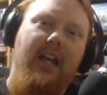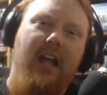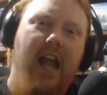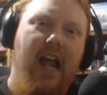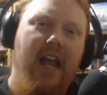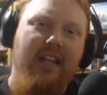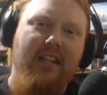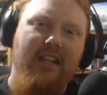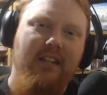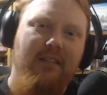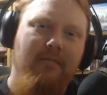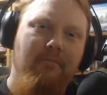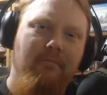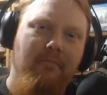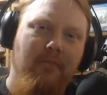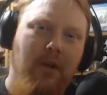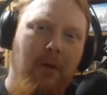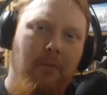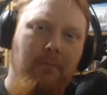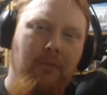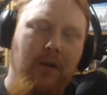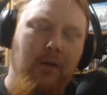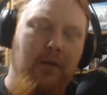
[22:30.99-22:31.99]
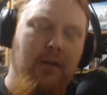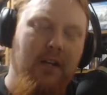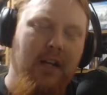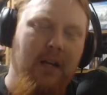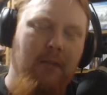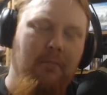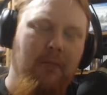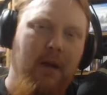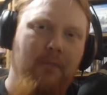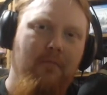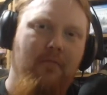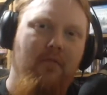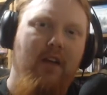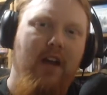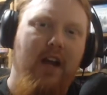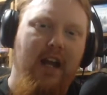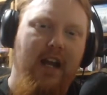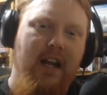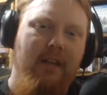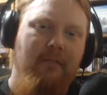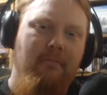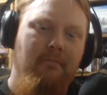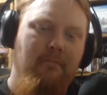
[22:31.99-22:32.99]
isn't computing in my
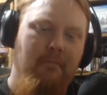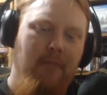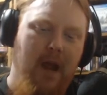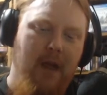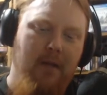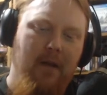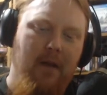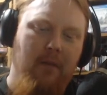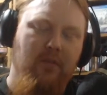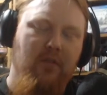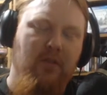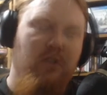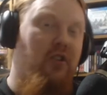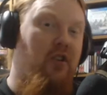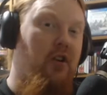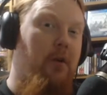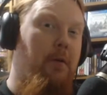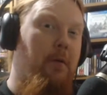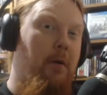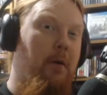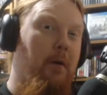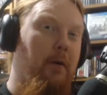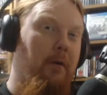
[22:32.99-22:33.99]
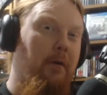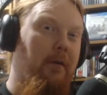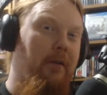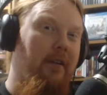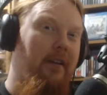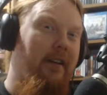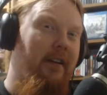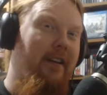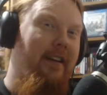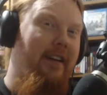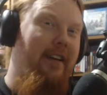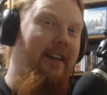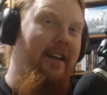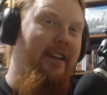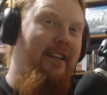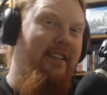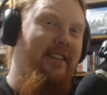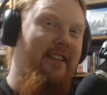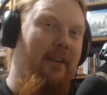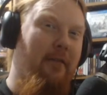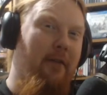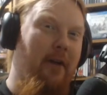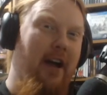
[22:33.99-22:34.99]
brain. Maybe I'm just too old
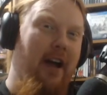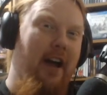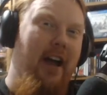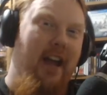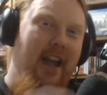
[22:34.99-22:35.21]
to uh,